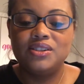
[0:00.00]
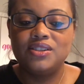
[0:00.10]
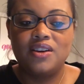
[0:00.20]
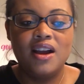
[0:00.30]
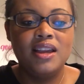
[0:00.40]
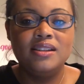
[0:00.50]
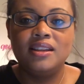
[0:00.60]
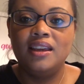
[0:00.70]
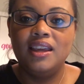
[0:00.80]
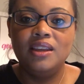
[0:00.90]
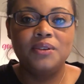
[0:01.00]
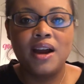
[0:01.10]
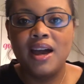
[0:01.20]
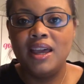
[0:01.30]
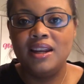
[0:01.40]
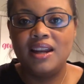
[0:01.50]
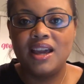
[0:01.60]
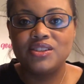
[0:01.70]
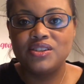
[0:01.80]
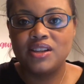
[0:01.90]
just trying to eat right and
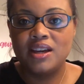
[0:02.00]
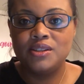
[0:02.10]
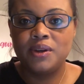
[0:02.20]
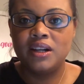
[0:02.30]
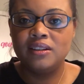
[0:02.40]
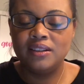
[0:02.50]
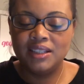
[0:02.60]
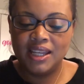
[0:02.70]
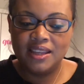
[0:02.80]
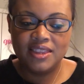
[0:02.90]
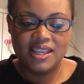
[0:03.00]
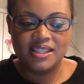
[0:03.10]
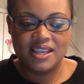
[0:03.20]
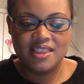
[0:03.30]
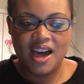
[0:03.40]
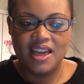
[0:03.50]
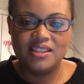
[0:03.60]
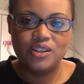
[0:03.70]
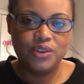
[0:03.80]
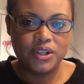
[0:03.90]
exercise regularly and things like that
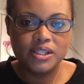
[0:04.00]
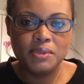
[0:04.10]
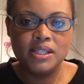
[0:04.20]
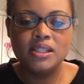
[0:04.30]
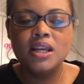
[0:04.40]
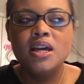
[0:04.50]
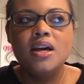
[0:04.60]
until Christmas.